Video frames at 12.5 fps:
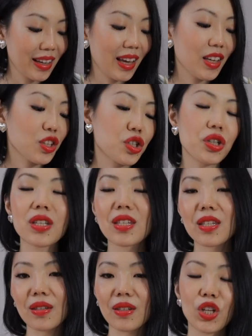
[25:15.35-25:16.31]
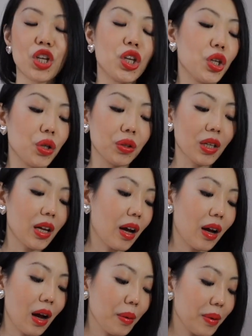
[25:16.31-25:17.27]
it's just cute
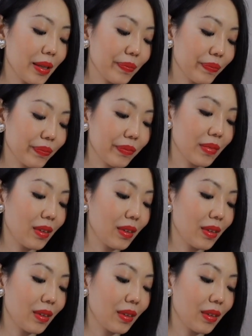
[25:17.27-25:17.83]
I, I mean